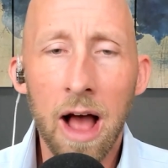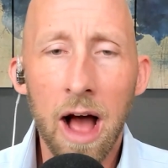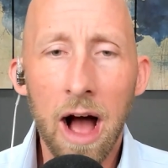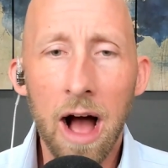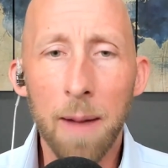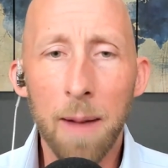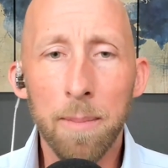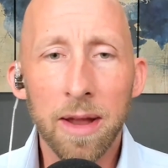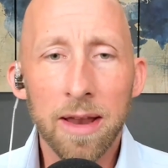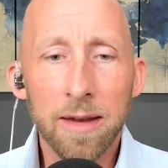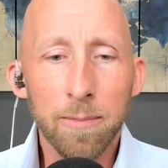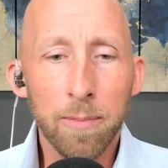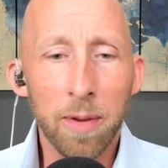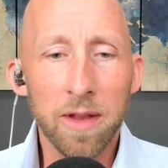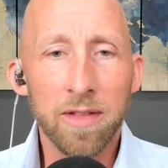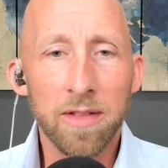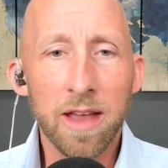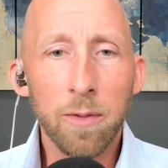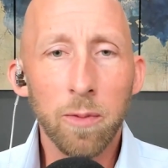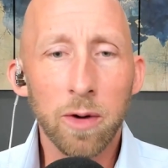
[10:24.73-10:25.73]
But
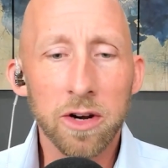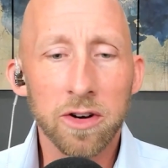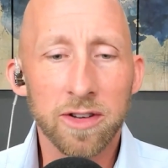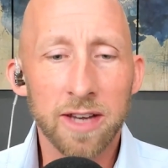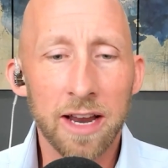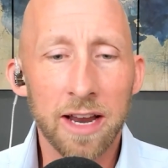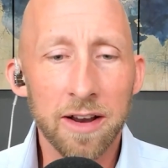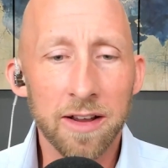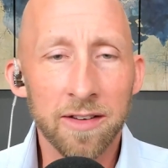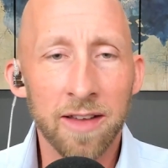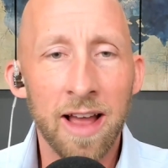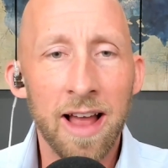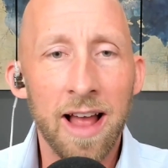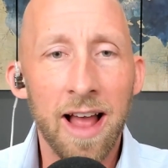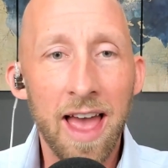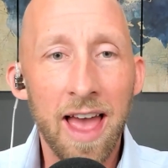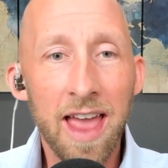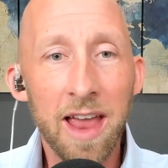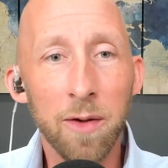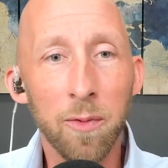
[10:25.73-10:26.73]
then what you're saying is,
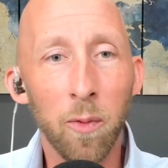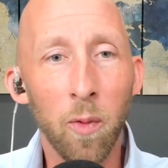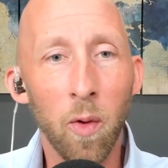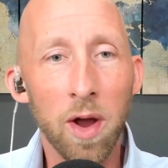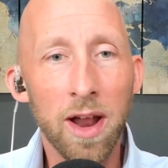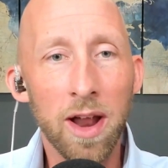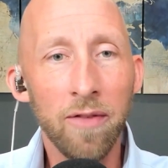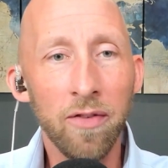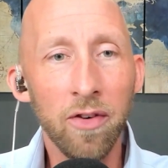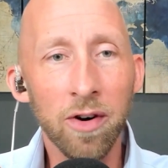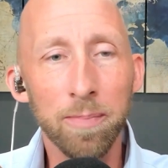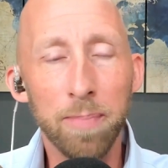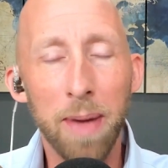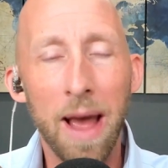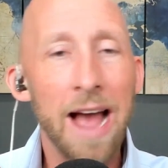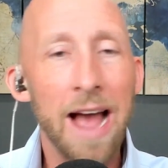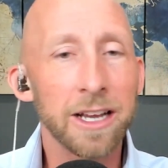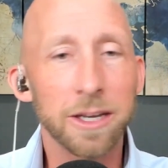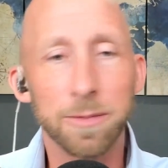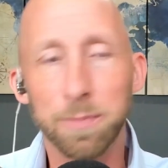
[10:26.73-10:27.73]
hey, whatever
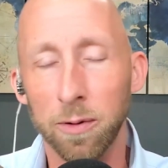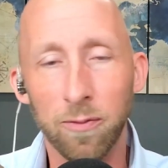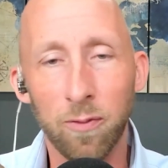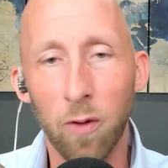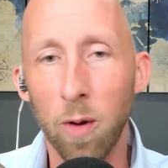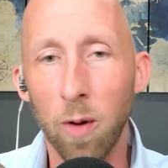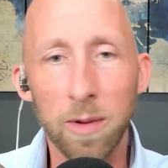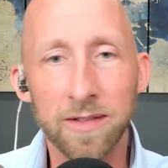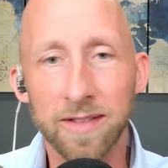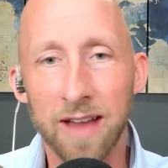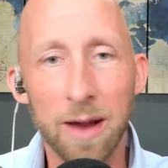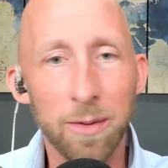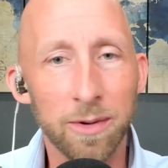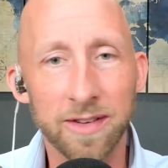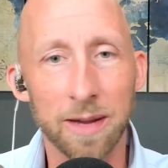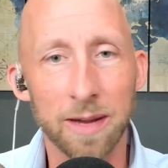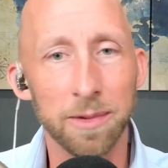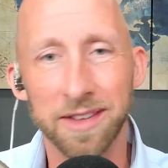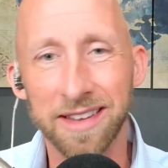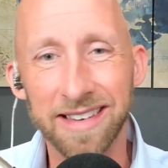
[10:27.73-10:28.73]
past performance I
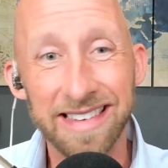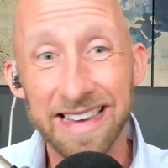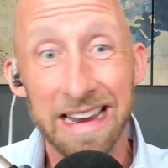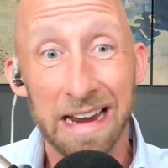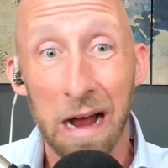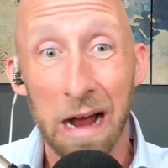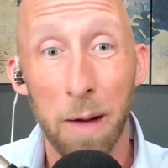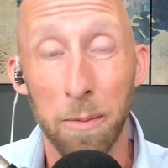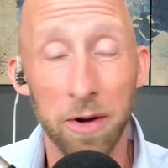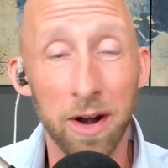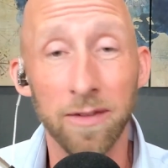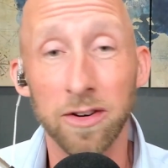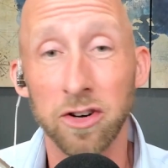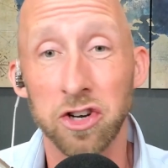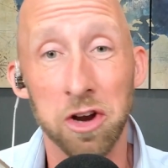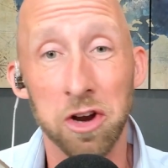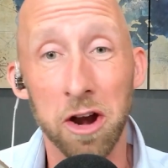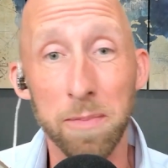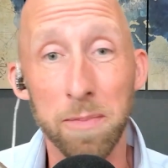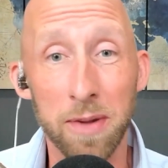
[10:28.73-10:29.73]
was able to dig up, whatever
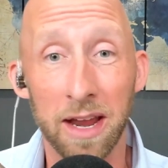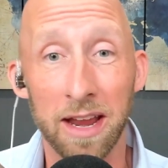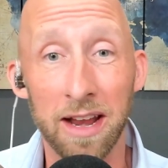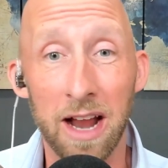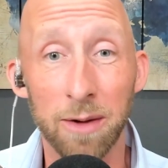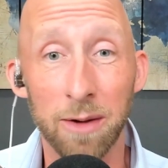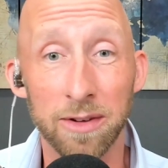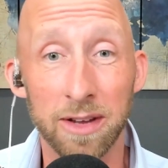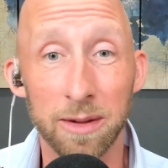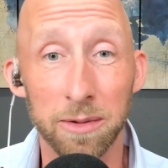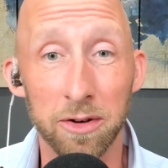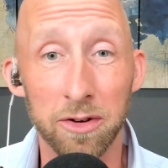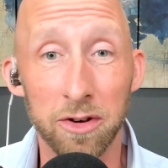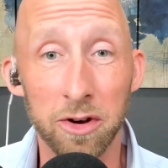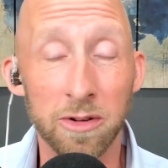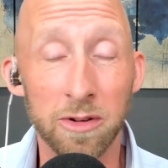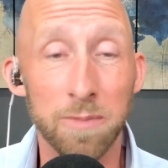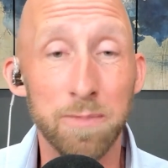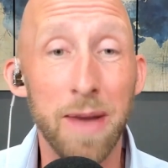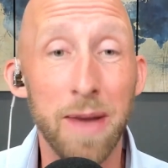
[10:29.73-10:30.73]
cherry picking I was able to
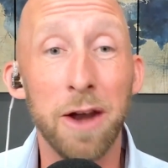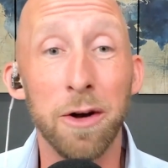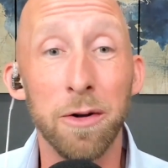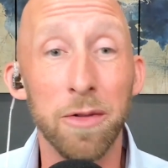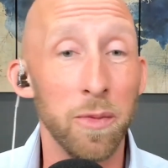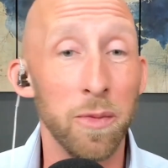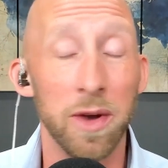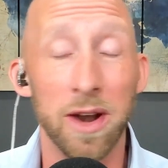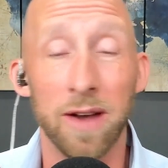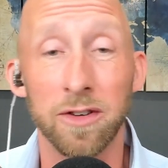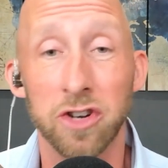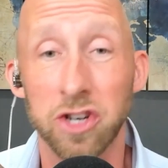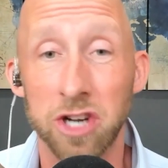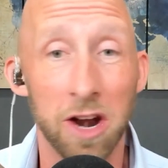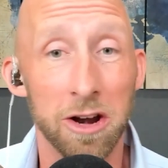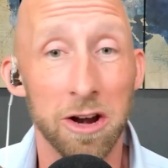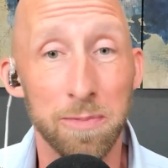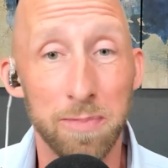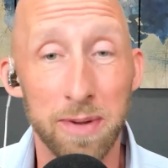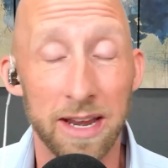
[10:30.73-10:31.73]
do is better than whatever
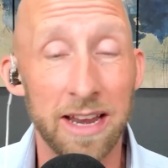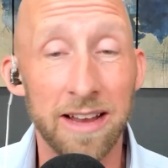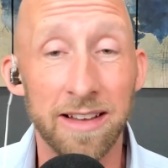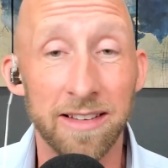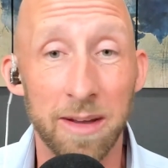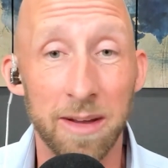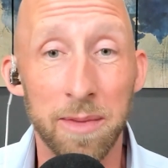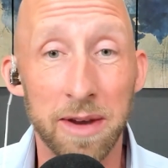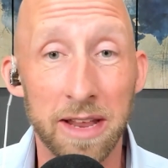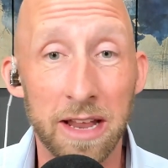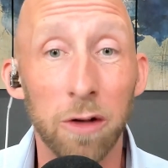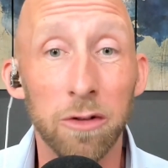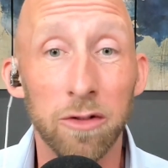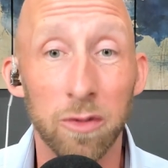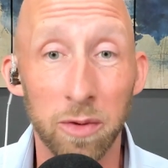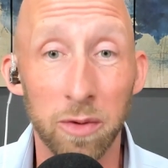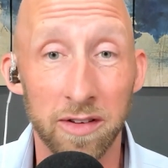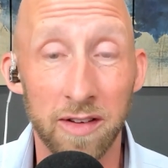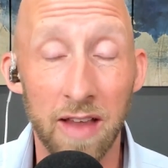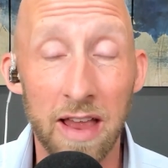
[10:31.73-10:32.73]
cherry picking somebody else
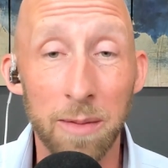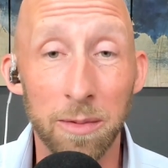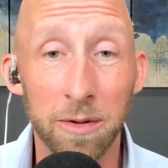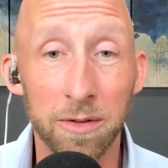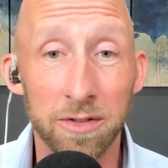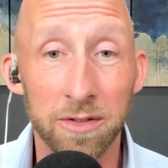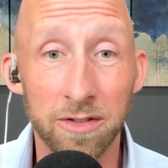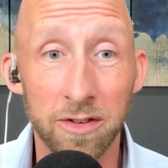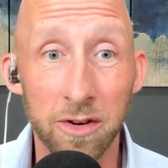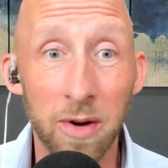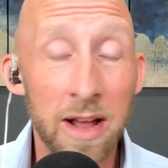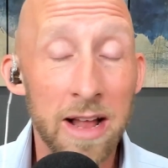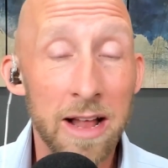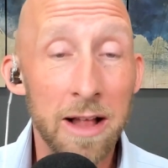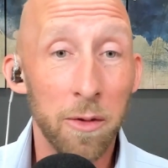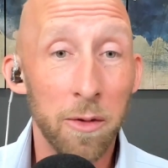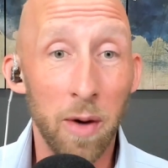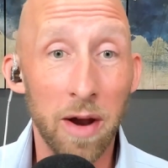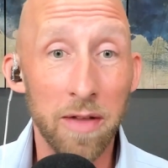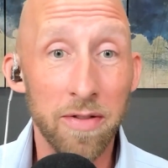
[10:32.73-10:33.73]
was able to do,
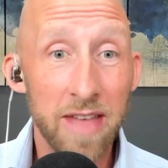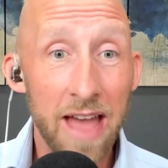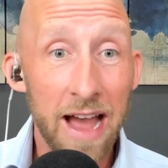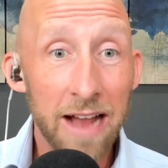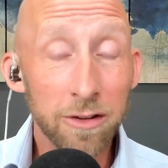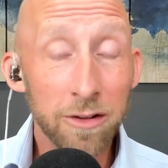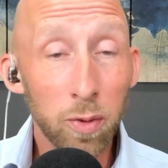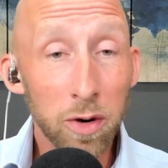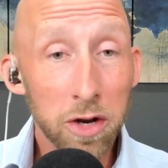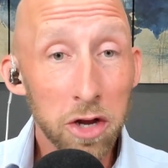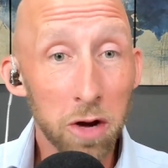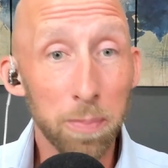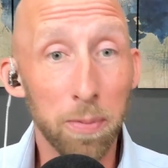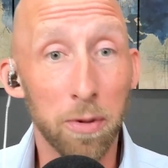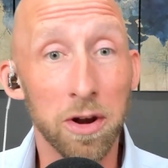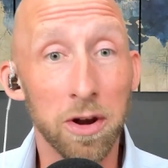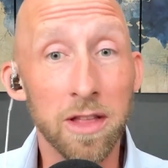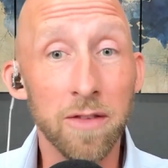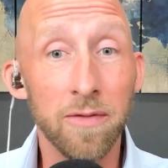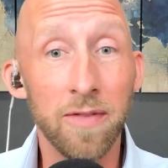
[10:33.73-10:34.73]
right? That's what you're
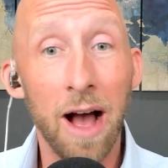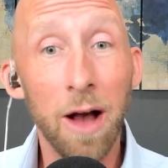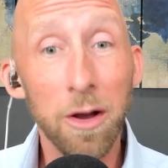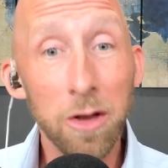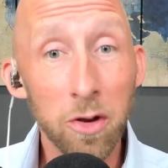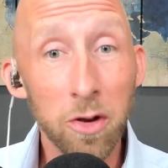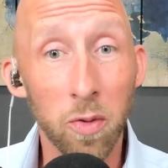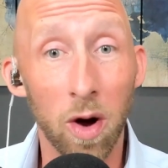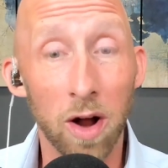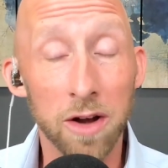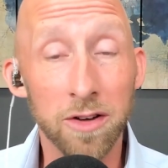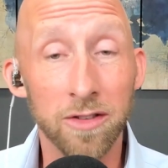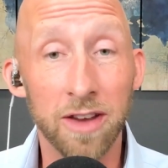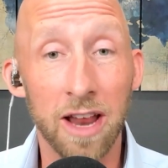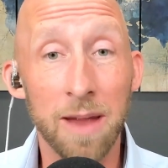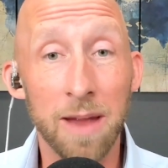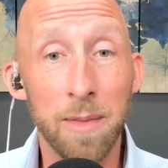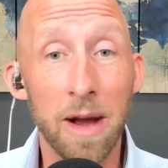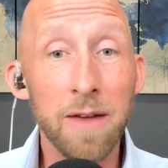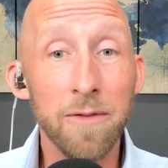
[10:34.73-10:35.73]
putting the value on. You're
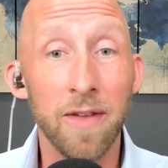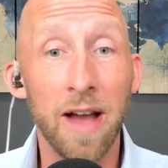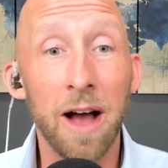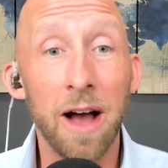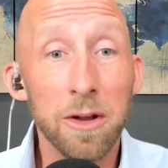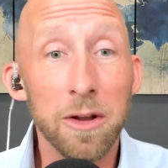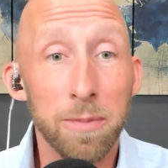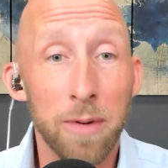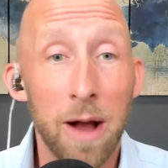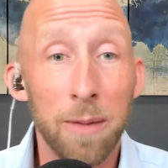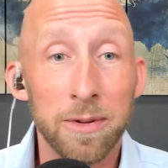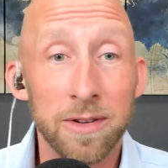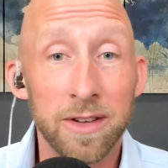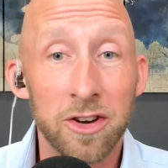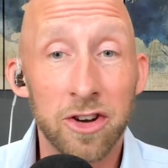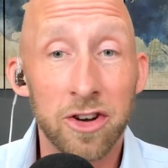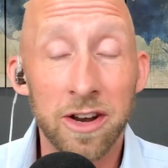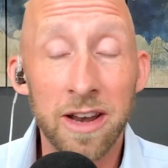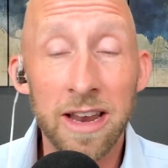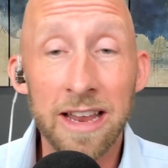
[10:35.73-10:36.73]
saying, hey, my value
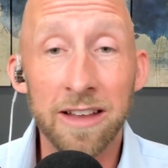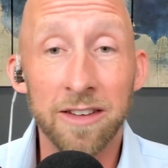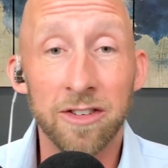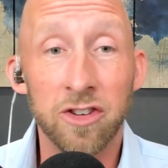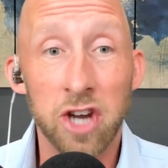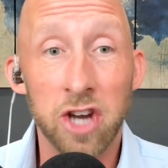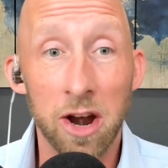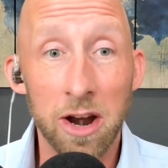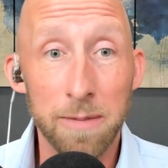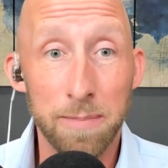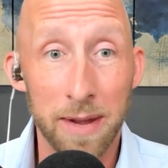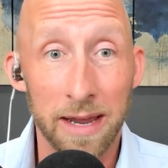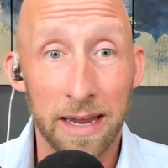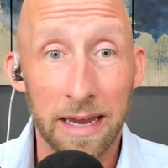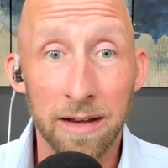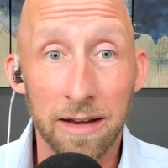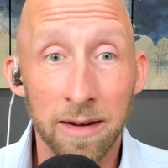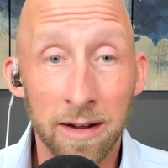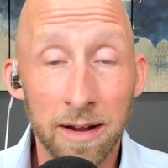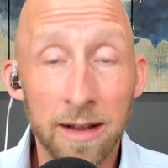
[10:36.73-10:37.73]
proposition is cherry
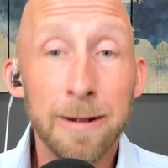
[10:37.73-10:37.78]
picking.